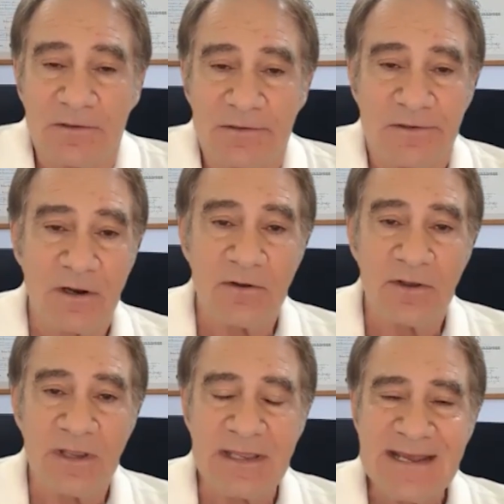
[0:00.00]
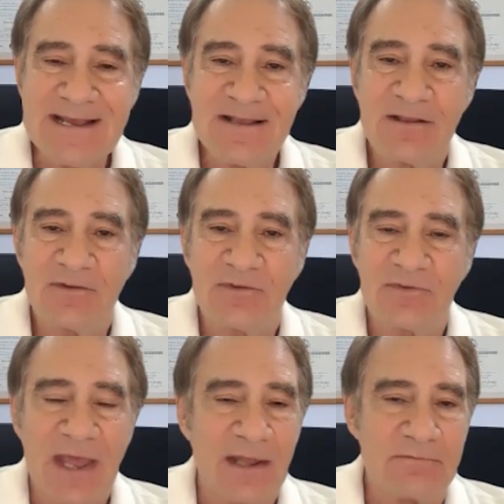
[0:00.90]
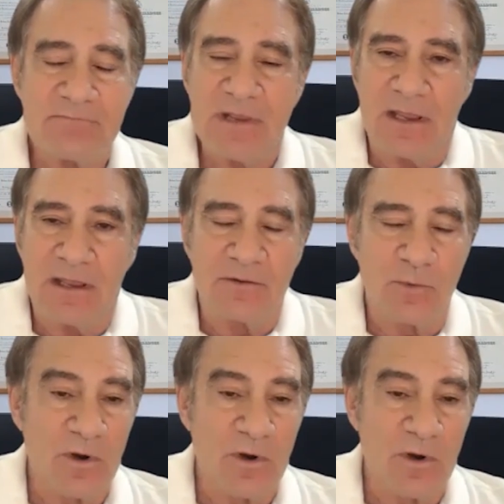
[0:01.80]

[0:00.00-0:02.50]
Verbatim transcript: clearly set in the